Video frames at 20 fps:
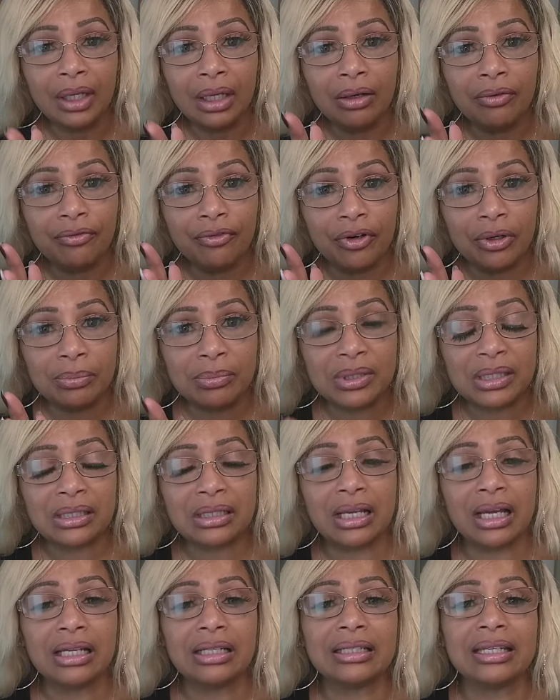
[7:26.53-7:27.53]
from
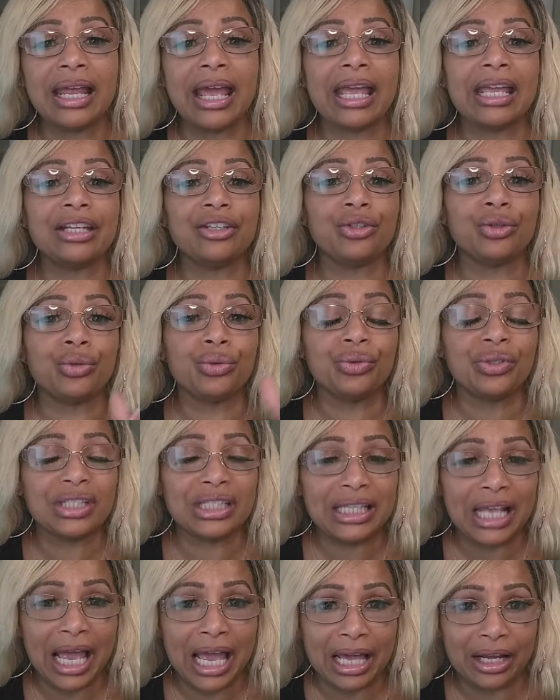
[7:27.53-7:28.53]
Sunday to
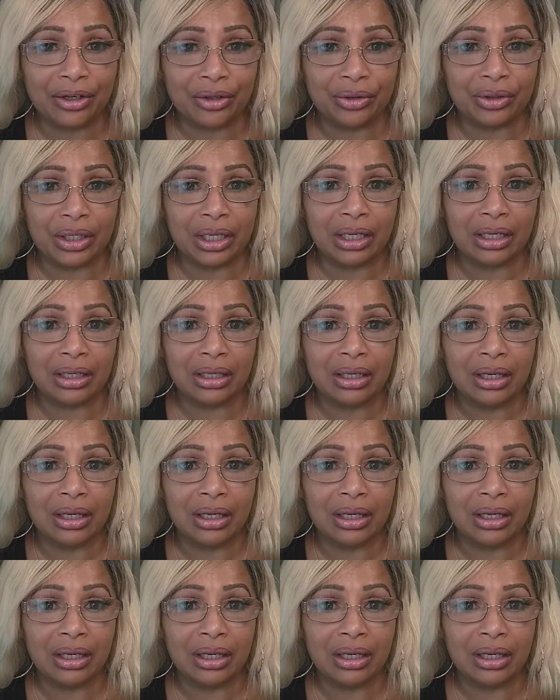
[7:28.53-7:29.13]
Saturday,